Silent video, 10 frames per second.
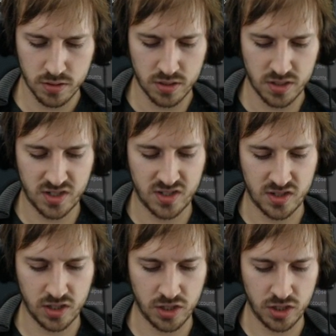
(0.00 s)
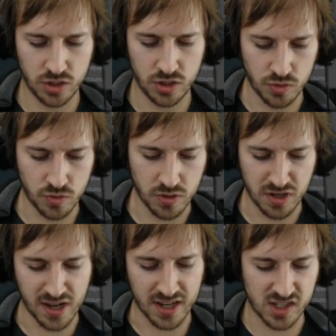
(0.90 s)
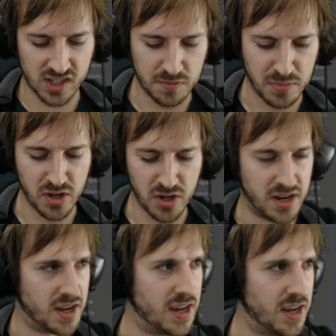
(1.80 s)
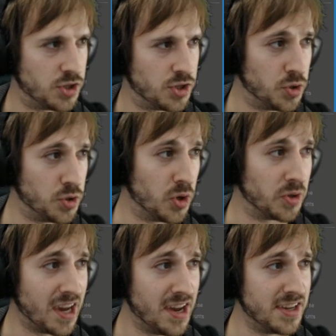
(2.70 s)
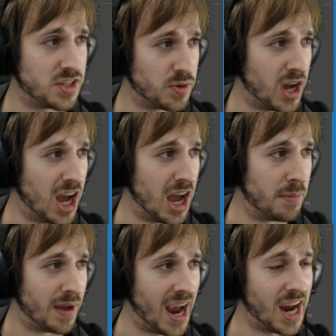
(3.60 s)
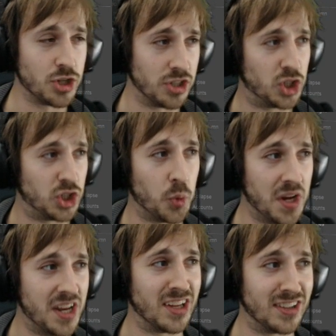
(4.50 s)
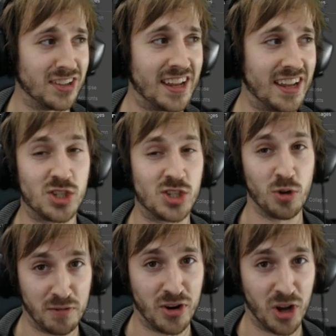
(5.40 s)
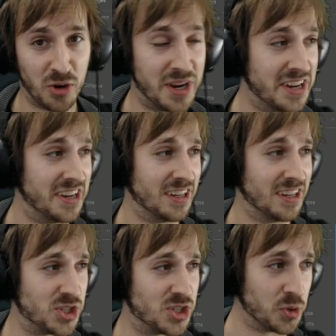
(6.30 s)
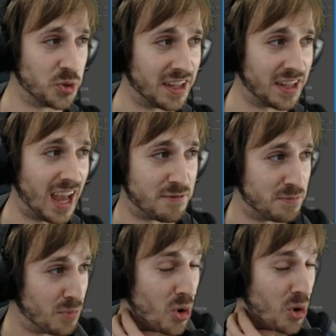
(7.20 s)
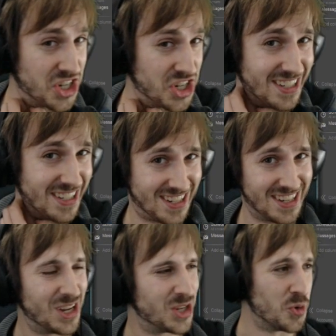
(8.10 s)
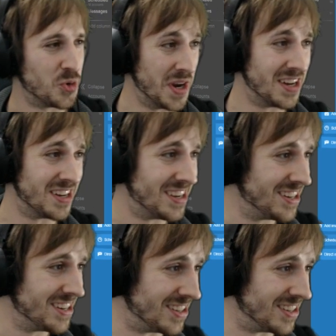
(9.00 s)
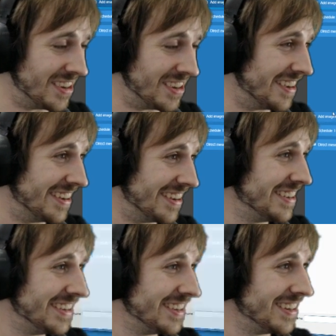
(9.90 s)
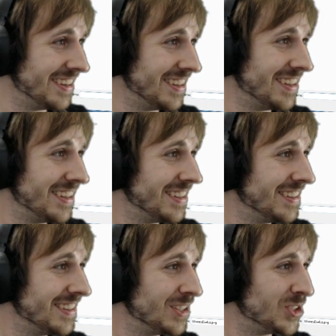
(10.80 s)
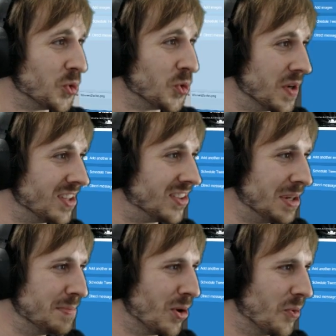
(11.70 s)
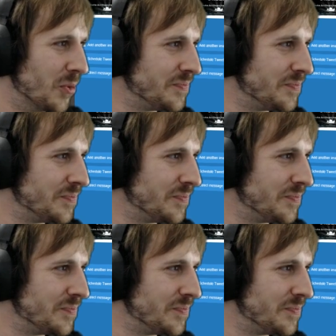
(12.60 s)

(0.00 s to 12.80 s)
See you next Monday. So you know, guys, I'm actually tweeting that it's over already, so you can have more chance to win the to win the demo.